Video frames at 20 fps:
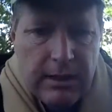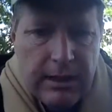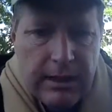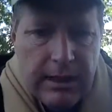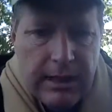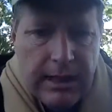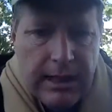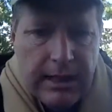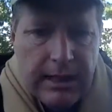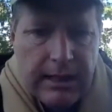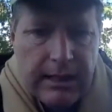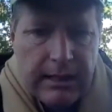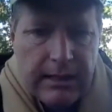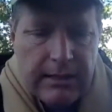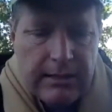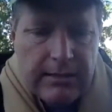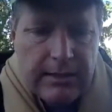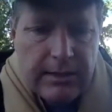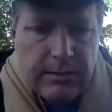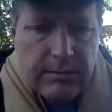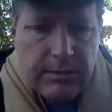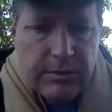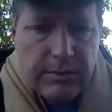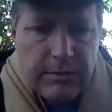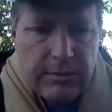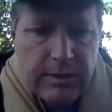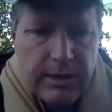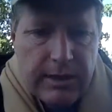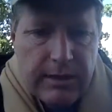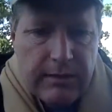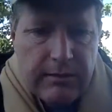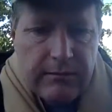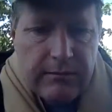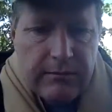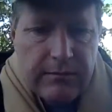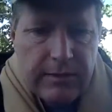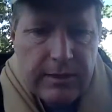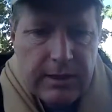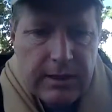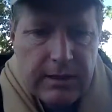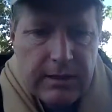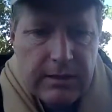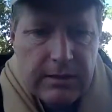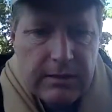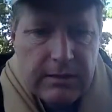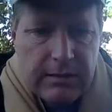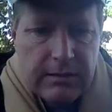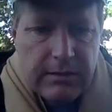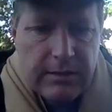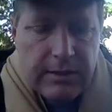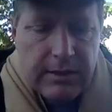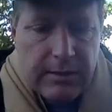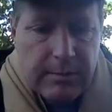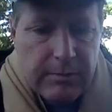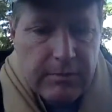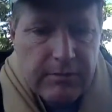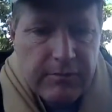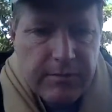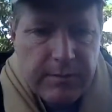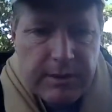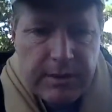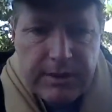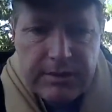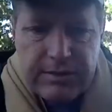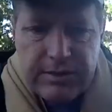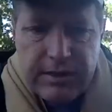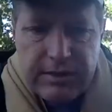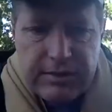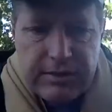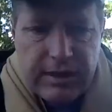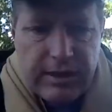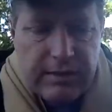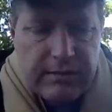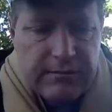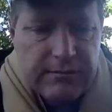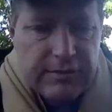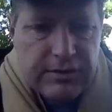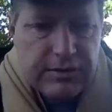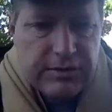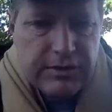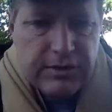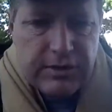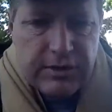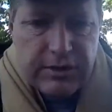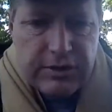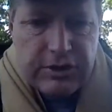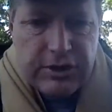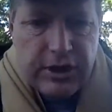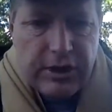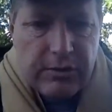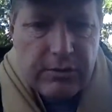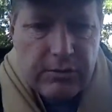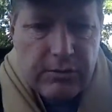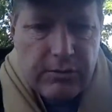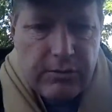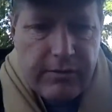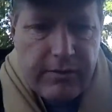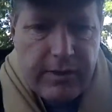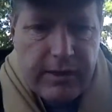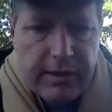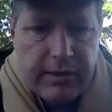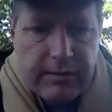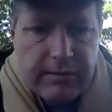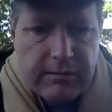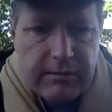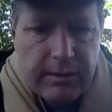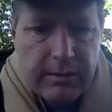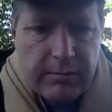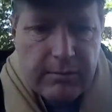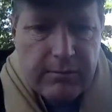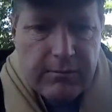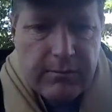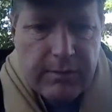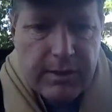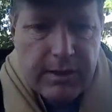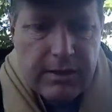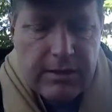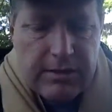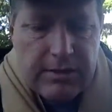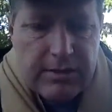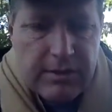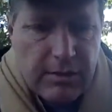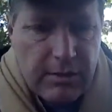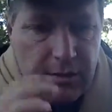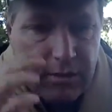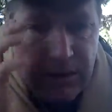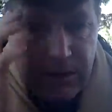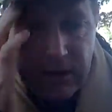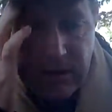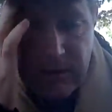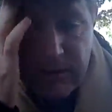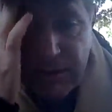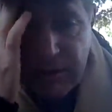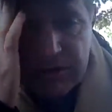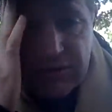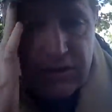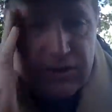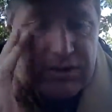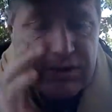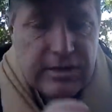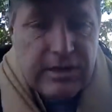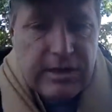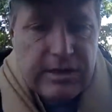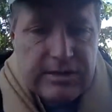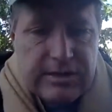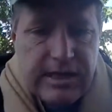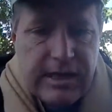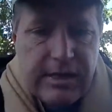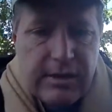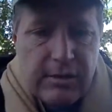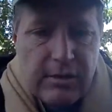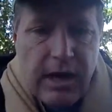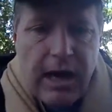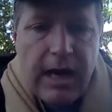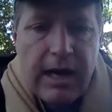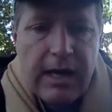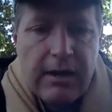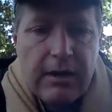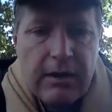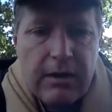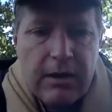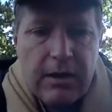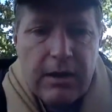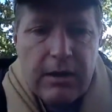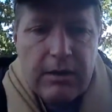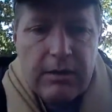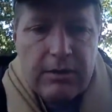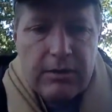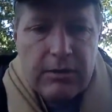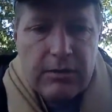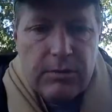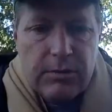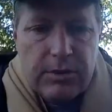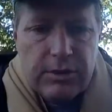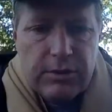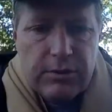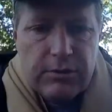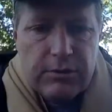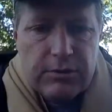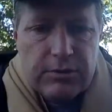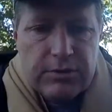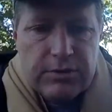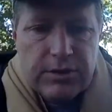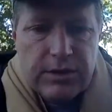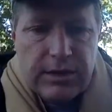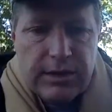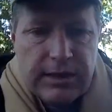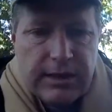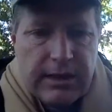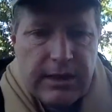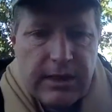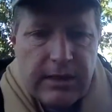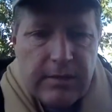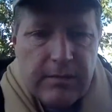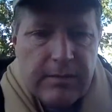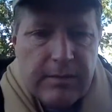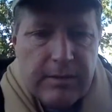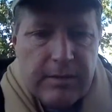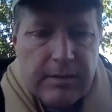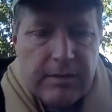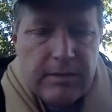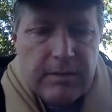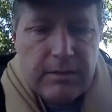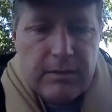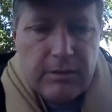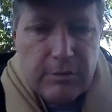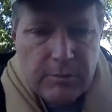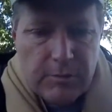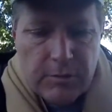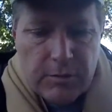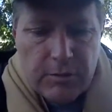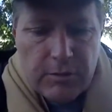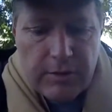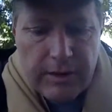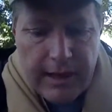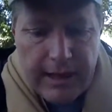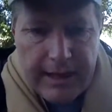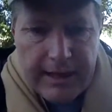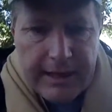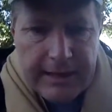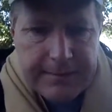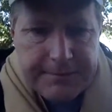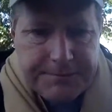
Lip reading: And then you have the number of minutes. That's kind of just a general thing, number of minutes. So because it's 10 or higher, you would use the Arabic numeral 80.